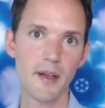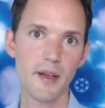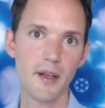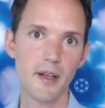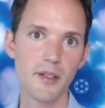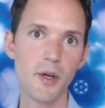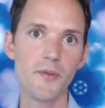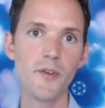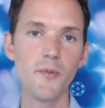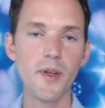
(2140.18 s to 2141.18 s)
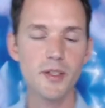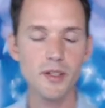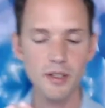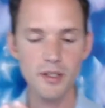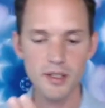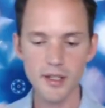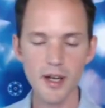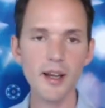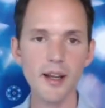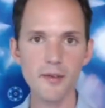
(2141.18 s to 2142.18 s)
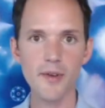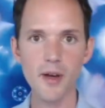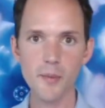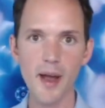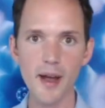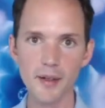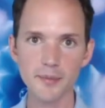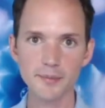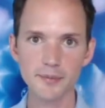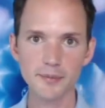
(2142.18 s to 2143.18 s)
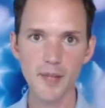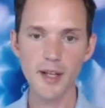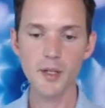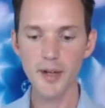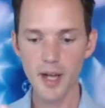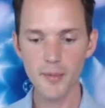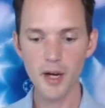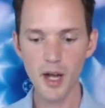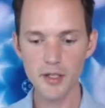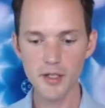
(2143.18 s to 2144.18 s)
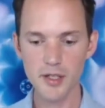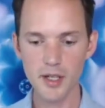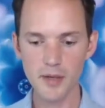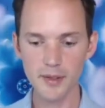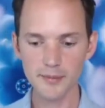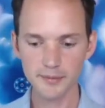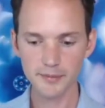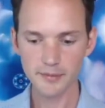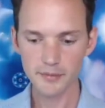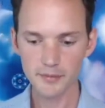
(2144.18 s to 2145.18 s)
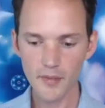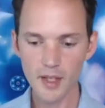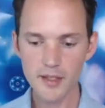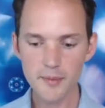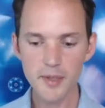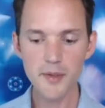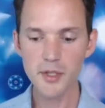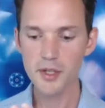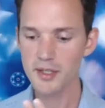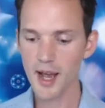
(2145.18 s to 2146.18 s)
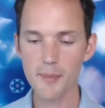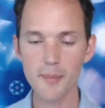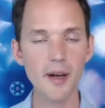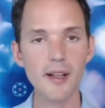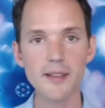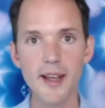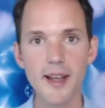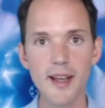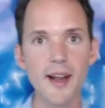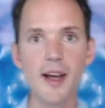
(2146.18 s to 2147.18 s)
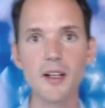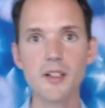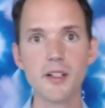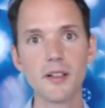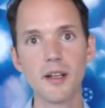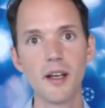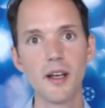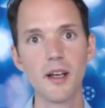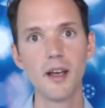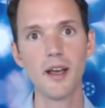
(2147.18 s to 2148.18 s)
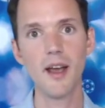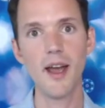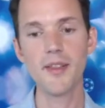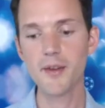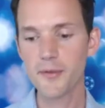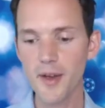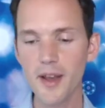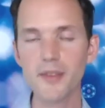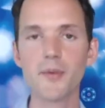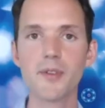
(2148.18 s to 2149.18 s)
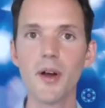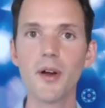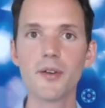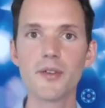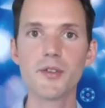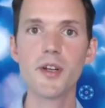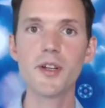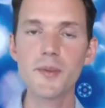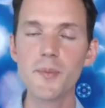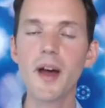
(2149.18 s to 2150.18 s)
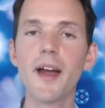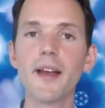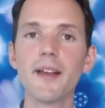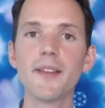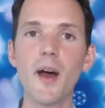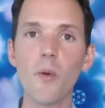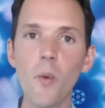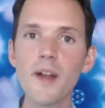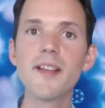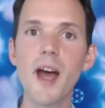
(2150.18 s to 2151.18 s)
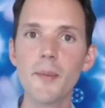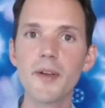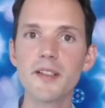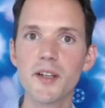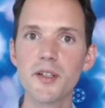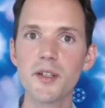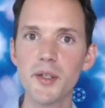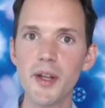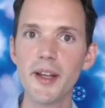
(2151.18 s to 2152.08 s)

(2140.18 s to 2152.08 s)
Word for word: So if you've been stuck in a fear pattern, and you become conscious of it, sometimes you just tap on it and take an action. And then faith returns just by that one tapping session you did